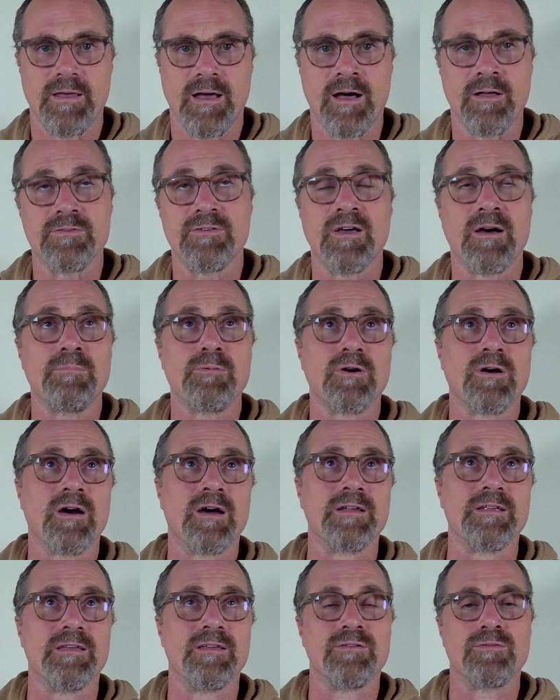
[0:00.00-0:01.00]

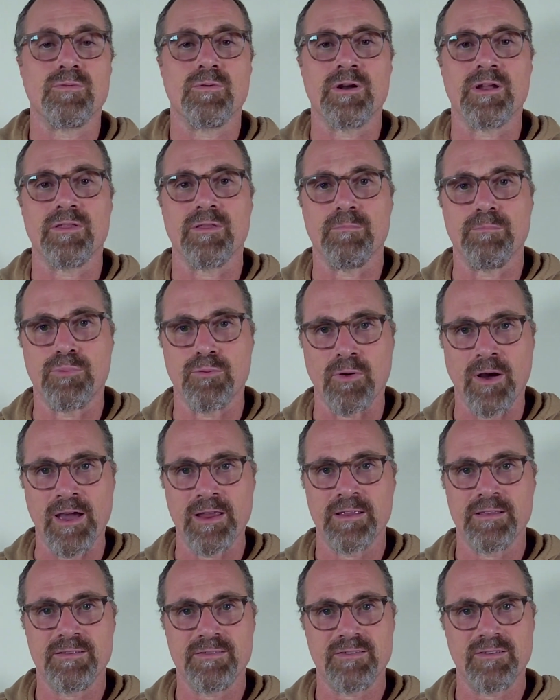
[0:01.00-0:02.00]
Aldebaran is one of the
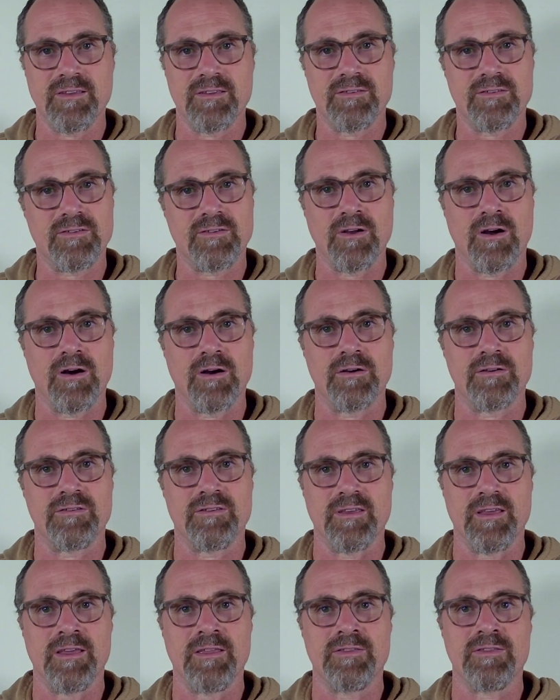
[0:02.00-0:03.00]
brightest
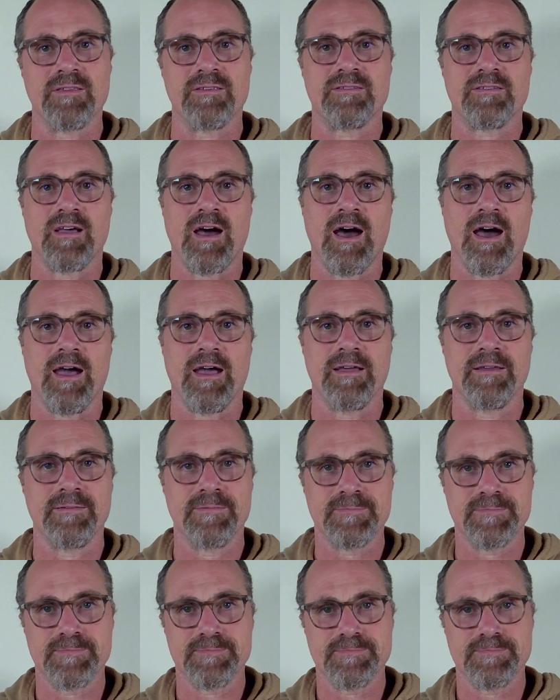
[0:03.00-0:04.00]
stars in the sky,